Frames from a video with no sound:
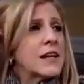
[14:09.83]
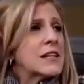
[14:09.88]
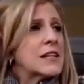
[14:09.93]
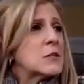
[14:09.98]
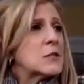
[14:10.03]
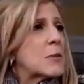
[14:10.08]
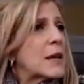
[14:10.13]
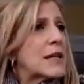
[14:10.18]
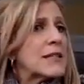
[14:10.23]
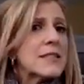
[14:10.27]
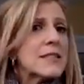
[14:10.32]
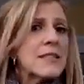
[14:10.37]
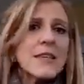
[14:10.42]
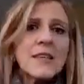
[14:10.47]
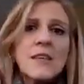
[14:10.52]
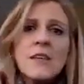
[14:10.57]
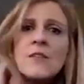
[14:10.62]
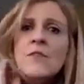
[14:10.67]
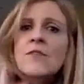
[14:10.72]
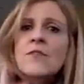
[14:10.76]
expensive.
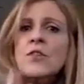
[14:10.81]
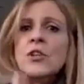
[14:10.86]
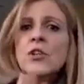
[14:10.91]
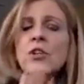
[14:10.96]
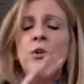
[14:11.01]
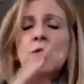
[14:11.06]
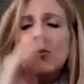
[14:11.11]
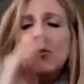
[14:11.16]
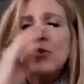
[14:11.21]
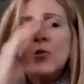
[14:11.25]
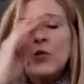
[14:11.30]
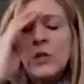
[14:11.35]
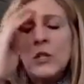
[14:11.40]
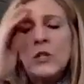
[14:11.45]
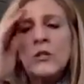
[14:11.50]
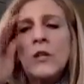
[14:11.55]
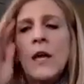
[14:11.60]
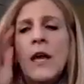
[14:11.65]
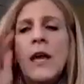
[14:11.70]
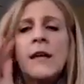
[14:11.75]
You
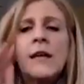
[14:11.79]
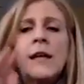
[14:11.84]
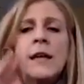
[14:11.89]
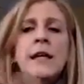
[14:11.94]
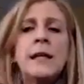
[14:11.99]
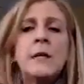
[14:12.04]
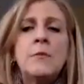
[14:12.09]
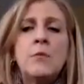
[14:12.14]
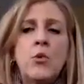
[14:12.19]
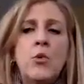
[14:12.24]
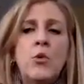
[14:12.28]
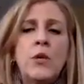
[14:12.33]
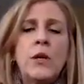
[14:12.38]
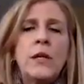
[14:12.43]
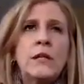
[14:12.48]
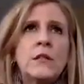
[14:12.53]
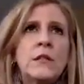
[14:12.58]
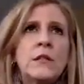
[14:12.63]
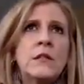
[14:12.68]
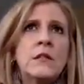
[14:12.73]
can at any
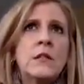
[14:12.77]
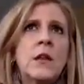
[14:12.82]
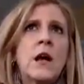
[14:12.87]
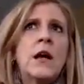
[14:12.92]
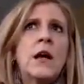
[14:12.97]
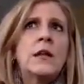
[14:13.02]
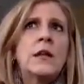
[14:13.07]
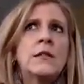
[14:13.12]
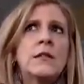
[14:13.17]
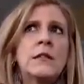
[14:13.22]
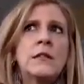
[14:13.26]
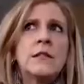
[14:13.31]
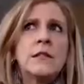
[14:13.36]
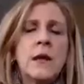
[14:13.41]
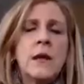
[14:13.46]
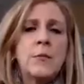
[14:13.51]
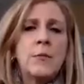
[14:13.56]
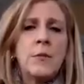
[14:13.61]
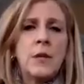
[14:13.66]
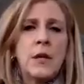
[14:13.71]
point decide to
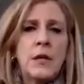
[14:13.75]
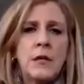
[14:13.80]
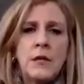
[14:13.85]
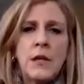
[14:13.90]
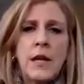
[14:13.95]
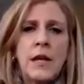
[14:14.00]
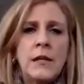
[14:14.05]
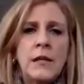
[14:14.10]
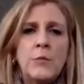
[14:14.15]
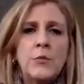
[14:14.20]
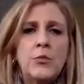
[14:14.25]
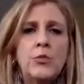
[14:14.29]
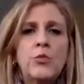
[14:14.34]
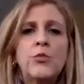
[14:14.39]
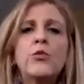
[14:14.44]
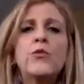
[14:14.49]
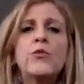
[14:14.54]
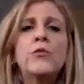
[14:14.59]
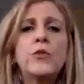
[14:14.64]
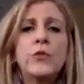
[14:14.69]
step in and
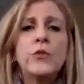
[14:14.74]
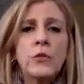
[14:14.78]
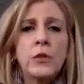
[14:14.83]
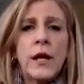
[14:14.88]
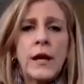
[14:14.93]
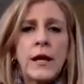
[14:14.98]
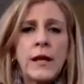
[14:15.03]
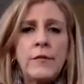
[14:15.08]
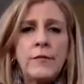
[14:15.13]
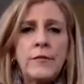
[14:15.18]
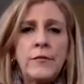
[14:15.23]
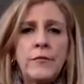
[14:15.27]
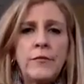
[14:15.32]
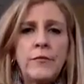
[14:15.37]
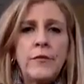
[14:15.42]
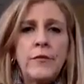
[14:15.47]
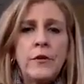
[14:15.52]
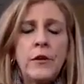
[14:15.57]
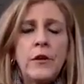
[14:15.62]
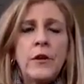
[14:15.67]
improve your life.
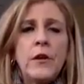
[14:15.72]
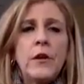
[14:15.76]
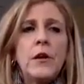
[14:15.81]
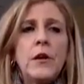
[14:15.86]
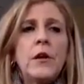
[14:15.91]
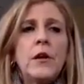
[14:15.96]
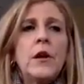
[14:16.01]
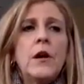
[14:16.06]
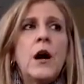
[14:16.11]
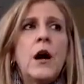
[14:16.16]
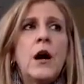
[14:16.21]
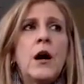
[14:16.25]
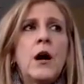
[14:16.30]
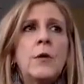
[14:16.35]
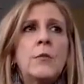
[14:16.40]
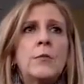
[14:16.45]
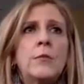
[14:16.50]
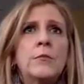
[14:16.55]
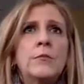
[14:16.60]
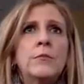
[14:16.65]

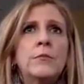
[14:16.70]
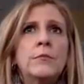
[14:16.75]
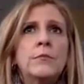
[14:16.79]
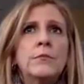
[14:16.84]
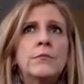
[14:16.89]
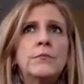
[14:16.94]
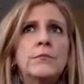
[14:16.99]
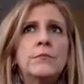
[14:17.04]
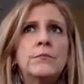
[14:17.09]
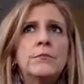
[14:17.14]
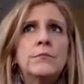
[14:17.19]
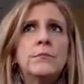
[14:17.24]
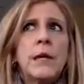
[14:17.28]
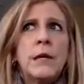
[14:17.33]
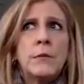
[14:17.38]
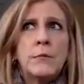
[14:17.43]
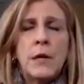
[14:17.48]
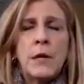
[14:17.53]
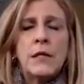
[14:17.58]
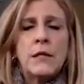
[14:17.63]
Um,
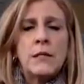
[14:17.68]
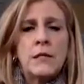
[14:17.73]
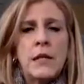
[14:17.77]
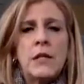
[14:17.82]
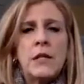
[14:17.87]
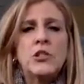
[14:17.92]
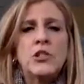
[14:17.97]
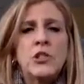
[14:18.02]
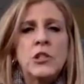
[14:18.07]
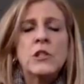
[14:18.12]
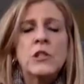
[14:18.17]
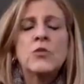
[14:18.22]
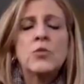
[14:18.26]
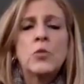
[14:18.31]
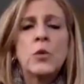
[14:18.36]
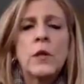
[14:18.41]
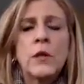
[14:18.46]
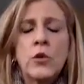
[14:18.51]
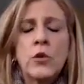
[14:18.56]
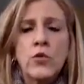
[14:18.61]
and meditation is
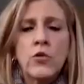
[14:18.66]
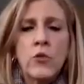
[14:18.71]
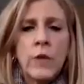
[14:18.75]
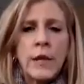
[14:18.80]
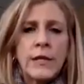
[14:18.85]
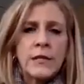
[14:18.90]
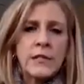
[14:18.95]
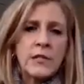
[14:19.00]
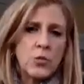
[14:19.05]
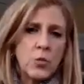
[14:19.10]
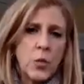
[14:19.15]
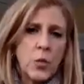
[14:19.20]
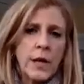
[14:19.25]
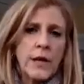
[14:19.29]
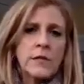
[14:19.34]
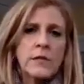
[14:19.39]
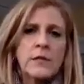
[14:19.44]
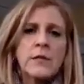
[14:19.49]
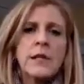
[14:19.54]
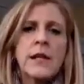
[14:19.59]
one of the greatest
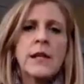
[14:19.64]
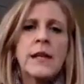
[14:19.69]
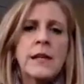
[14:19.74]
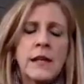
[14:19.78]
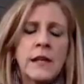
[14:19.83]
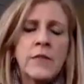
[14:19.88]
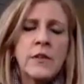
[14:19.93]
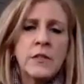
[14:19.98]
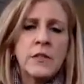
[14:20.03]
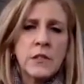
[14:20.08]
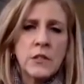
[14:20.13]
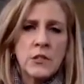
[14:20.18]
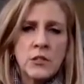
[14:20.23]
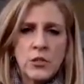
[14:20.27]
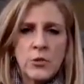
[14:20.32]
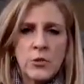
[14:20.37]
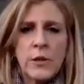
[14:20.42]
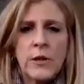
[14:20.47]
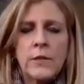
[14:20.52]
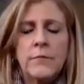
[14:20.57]
ways that any of us can
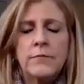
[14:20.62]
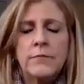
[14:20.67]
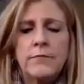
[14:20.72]
do it.